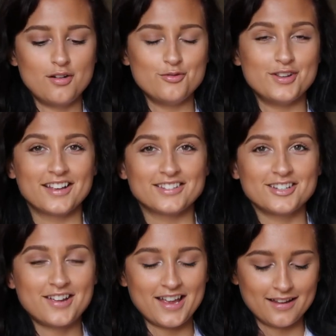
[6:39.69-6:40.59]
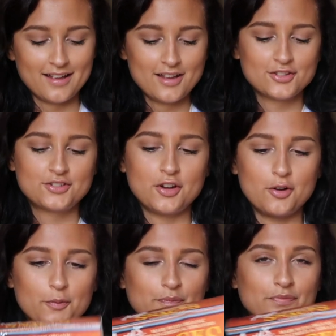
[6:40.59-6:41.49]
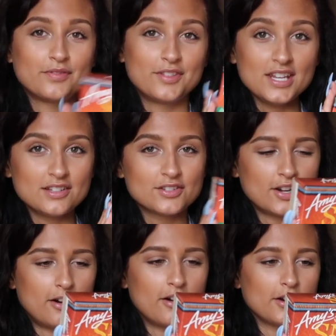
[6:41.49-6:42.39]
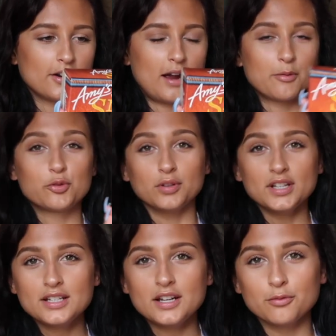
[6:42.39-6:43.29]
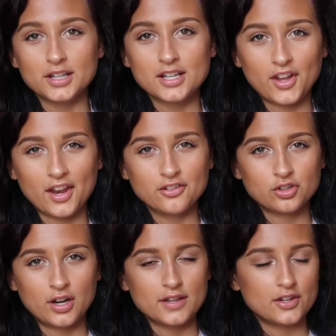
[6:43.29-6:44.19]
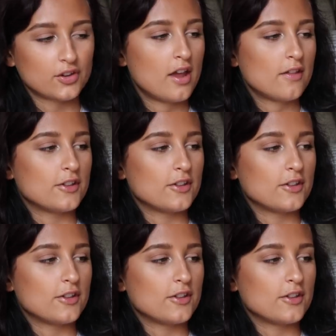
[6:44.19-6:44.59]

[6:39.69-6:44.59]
oh yes, okay, so these are, I was really excited to try these.